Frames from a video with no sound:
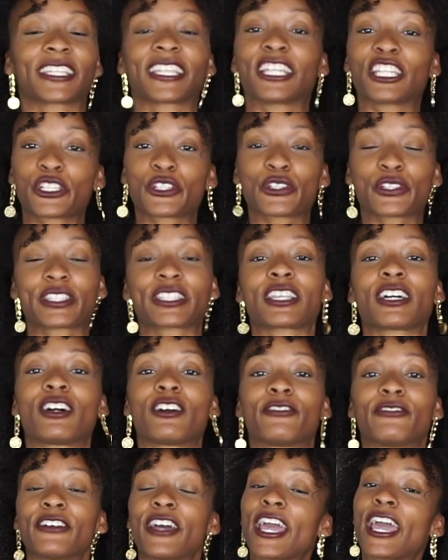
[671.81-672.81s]
Get
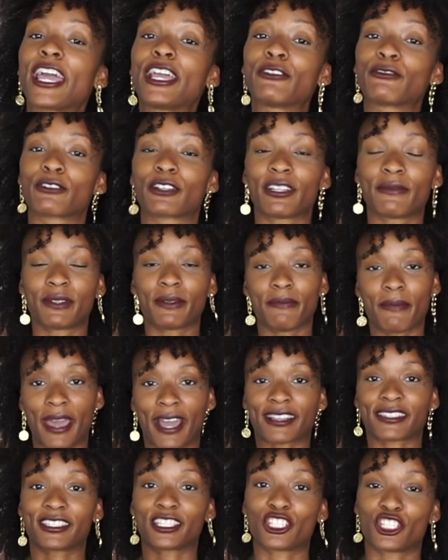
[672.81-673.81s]
yourself a ribbed
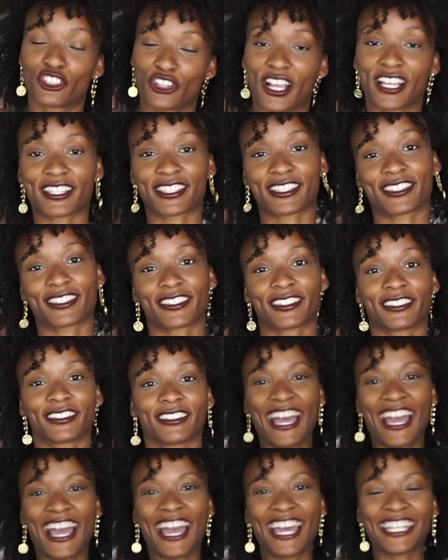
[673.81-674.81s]
maxi dress.
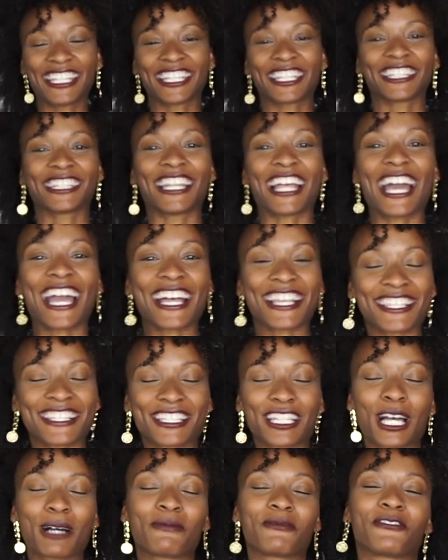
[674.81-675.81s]
And last
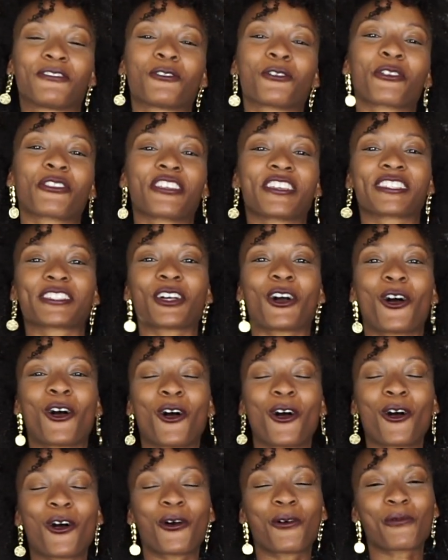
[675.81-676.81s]
up for this
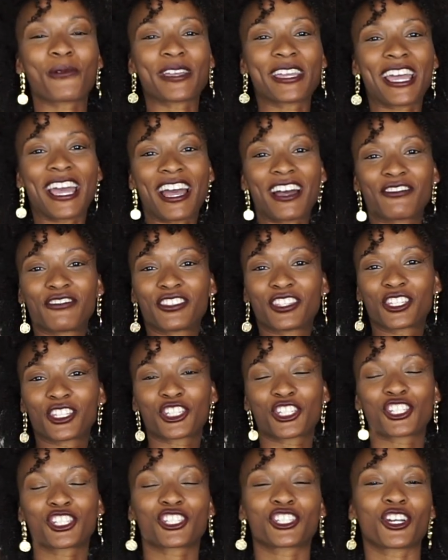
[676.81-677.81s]
haul, we have this
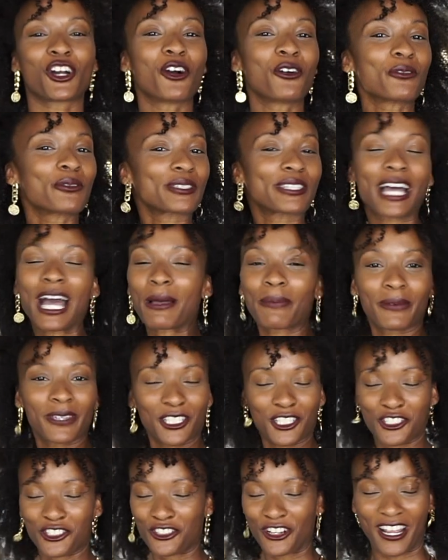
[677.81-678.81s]

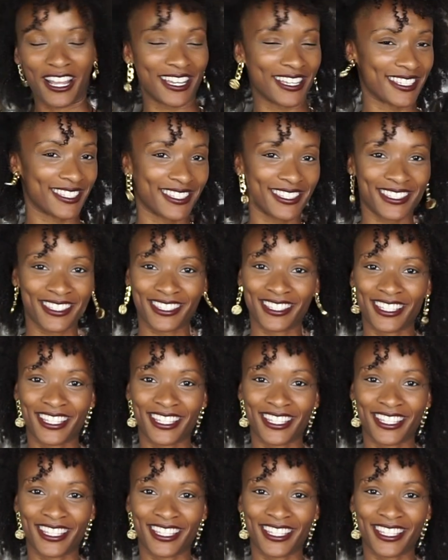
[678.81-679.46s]
show-stopping dress.